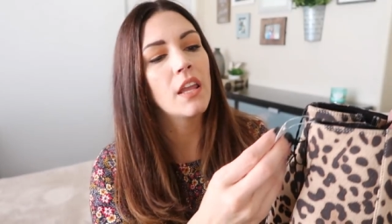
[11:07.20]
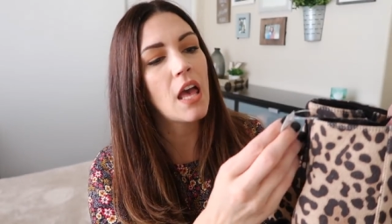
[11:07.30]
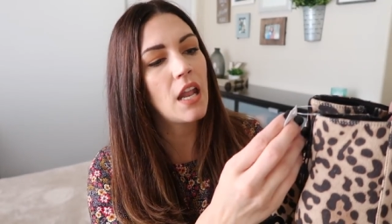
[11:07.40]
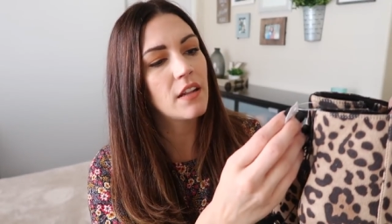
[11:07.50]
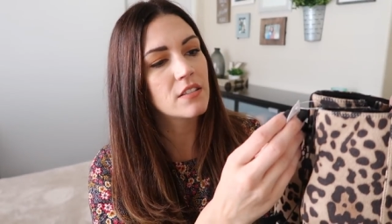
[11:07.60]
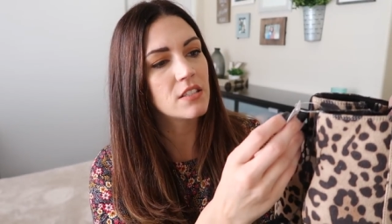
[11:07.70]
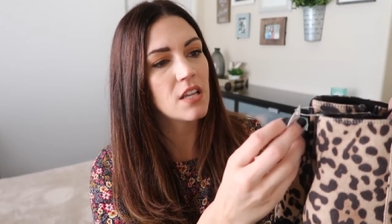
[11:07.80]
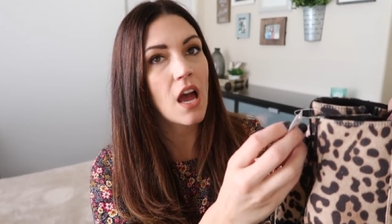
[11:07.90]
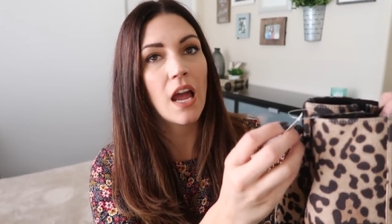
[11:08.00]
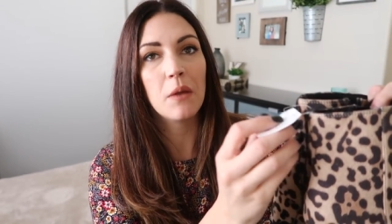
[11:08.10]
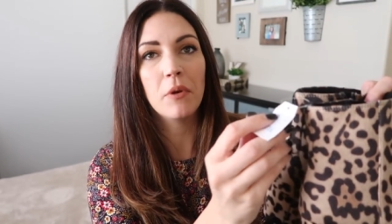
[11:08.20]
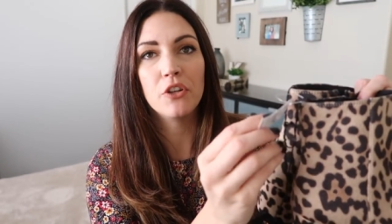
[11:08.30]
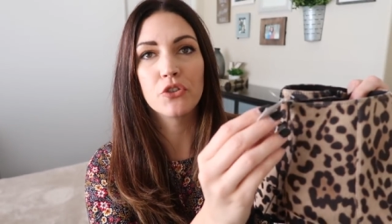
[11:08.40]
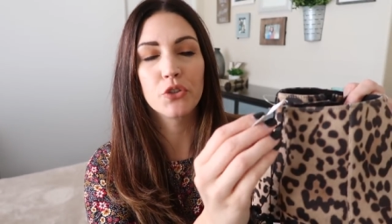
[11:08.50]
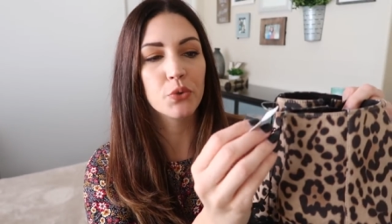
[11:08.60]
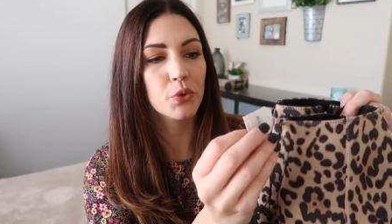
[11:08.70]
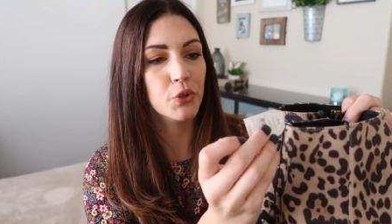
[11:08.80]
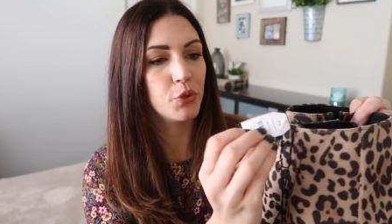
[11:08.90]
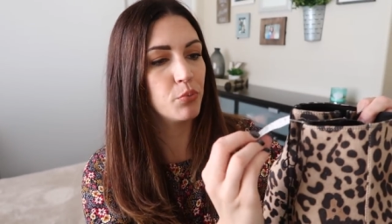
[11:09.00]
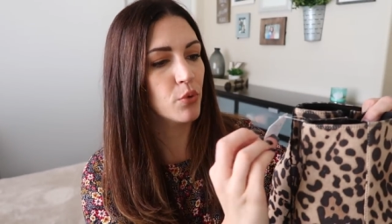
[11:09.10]
Again, it's the Time and
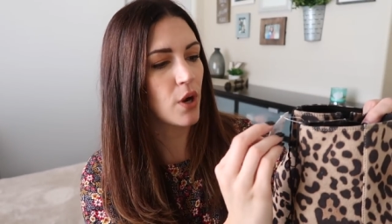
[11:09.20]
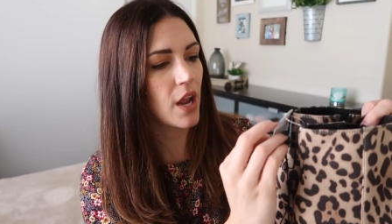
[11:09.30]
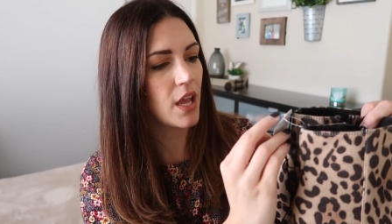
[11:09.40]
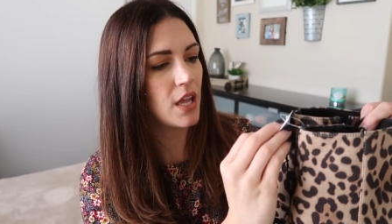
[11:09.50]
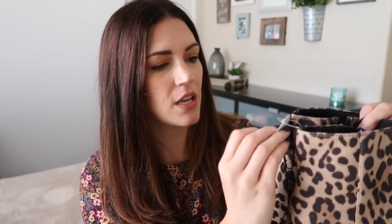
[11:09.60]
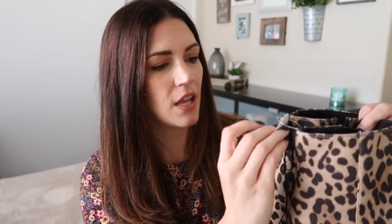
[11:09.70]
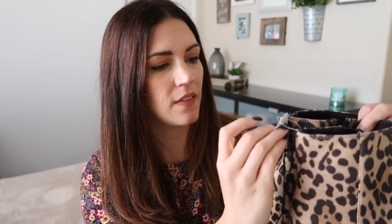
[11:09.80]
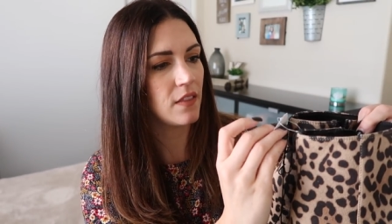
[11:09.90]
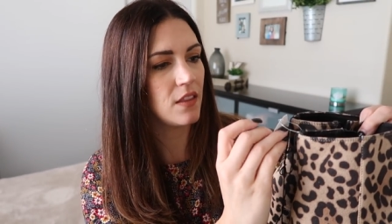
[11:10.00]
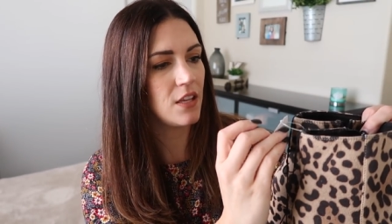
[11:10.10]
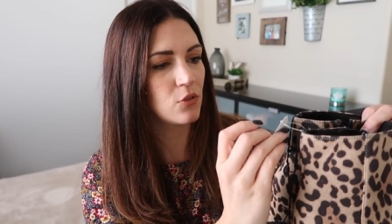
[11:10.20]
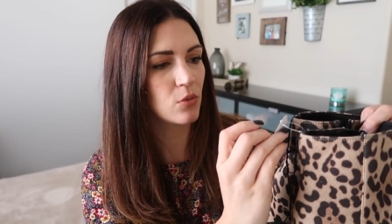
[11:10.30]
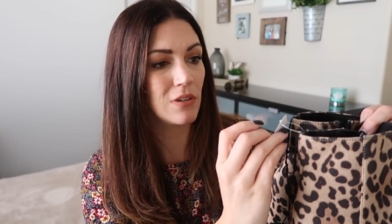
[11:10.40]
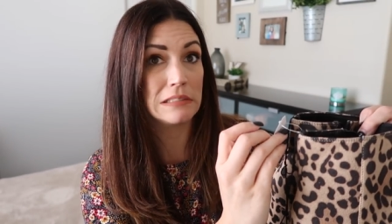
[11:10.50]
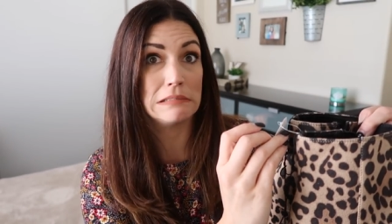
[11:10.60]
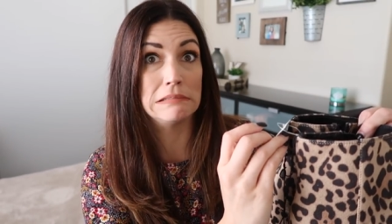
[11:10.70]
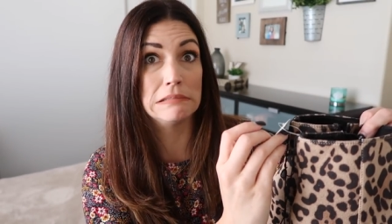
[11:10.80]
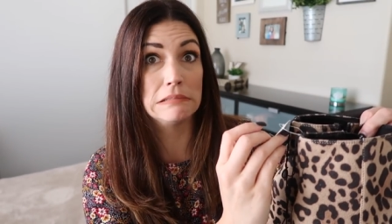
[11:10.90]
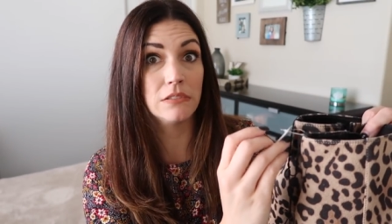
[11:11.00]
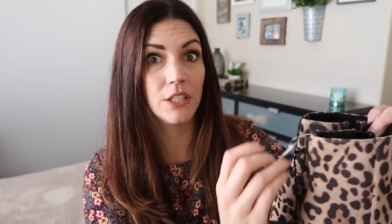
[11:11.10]
Tru brand, and these were
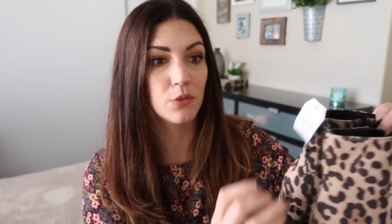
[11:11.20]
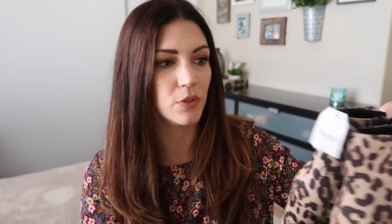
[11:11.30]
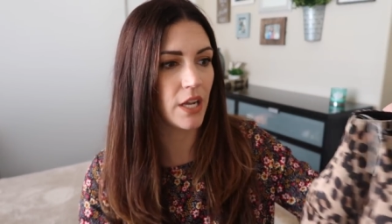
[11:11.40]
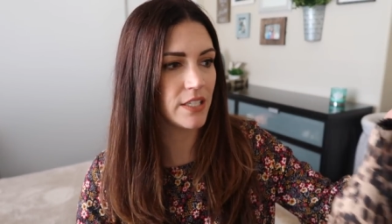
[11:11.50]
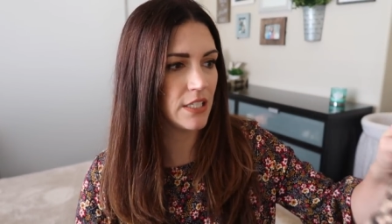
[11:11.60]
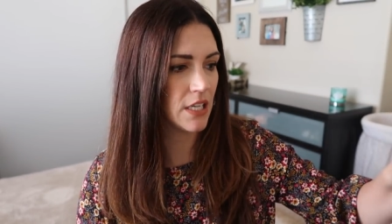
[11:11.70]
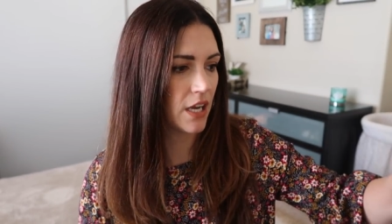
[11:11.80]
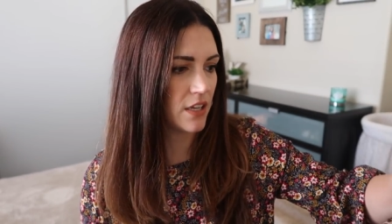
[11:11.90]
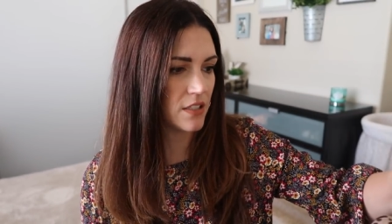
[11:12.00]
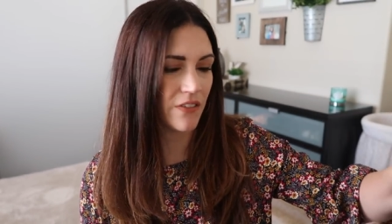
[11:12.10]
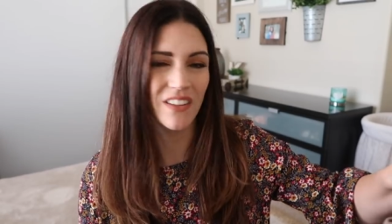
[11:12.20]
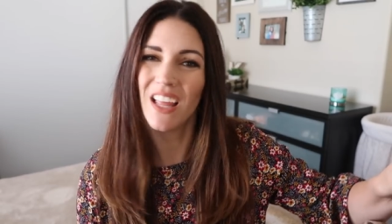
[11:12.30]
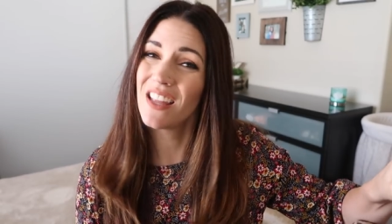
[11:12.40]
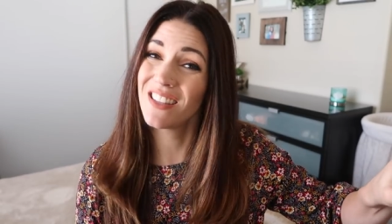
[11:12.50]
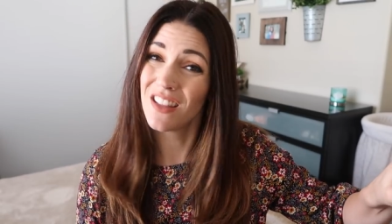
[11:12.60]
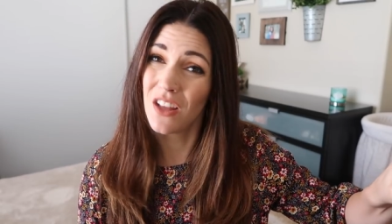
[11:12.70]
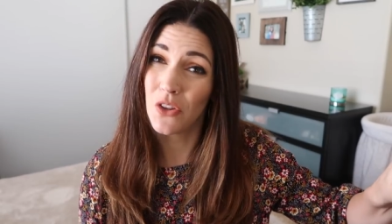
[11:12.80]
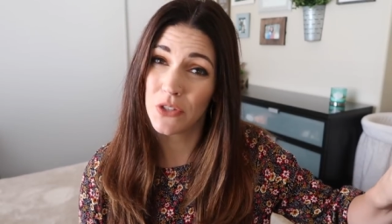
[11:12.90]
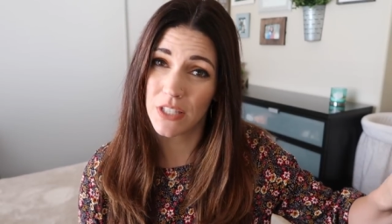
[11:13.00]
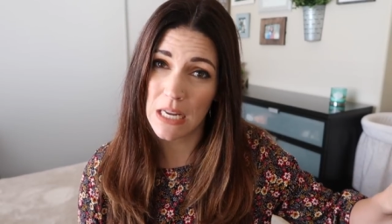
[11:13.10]
$19.97. That's a
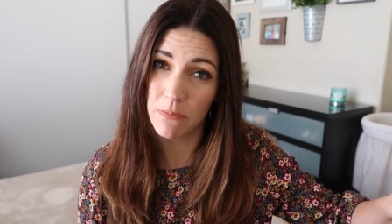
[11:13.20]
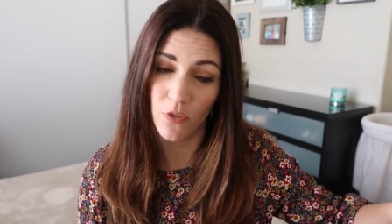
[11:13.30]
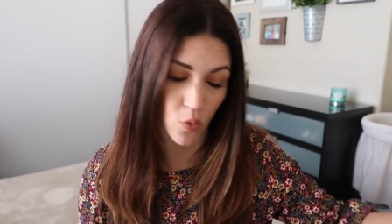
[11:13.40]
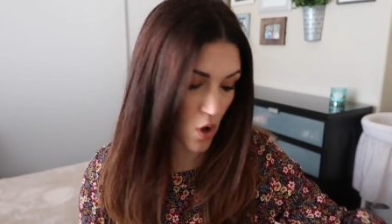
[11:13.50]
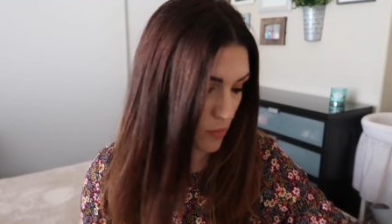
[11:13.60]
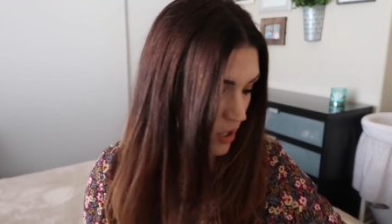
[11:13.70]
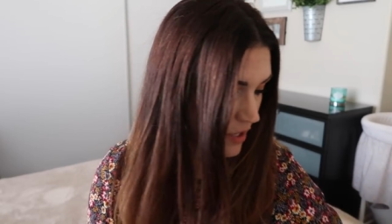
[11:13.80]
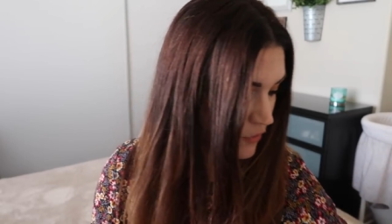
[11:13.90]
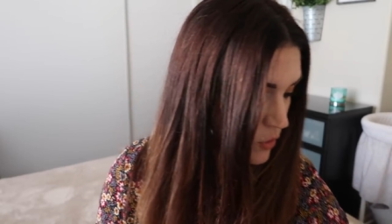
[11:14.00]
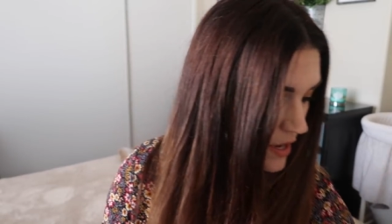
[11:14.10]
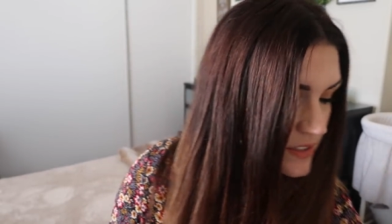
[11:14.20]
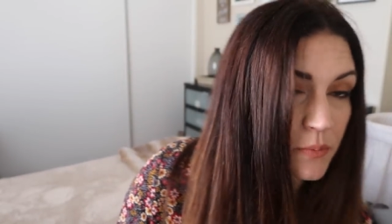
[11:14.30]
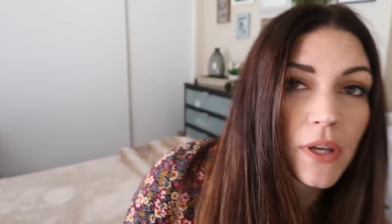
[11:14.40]
little steep for Walmart if you ask